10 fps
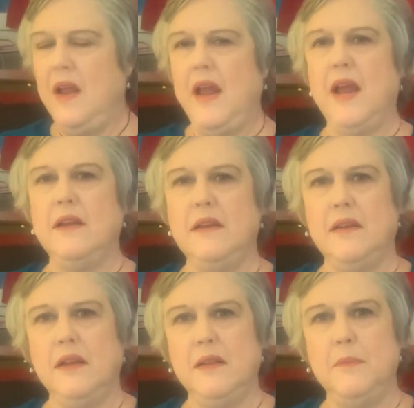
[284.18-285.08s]
And
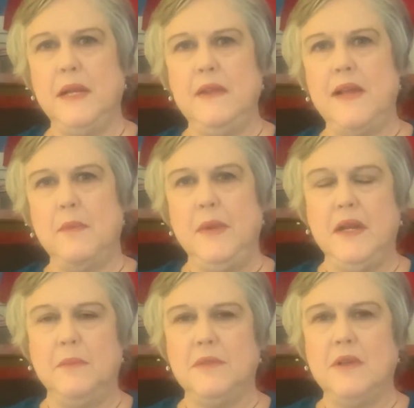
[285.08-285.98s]
the minute that
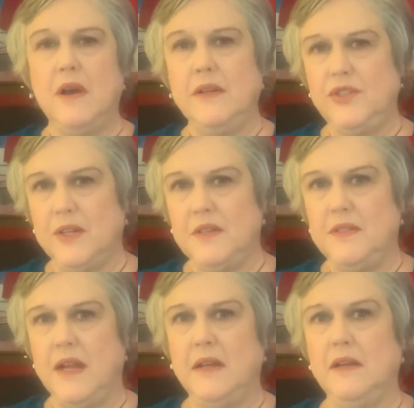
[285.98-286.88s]
becomes conscious,
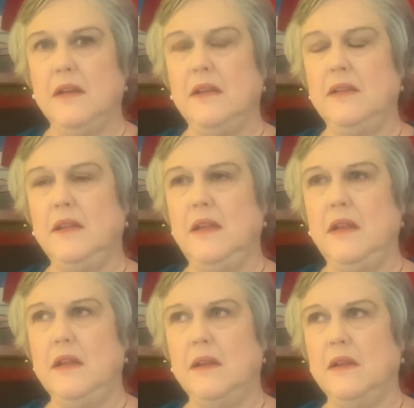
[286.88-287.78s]
then the
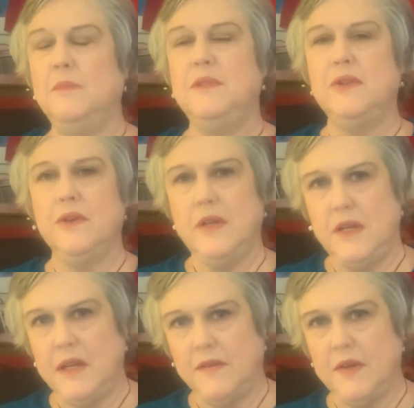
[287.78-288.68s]

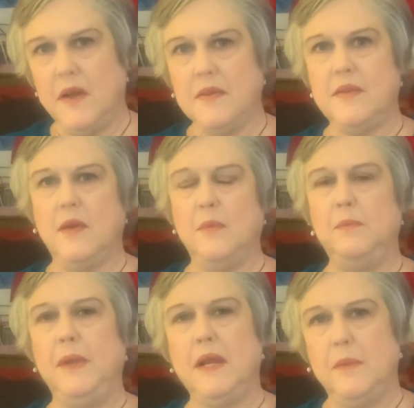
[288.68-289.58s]
absurdity of it also
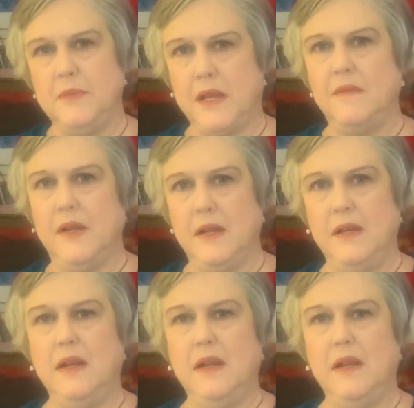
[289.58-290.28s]
becomes evident.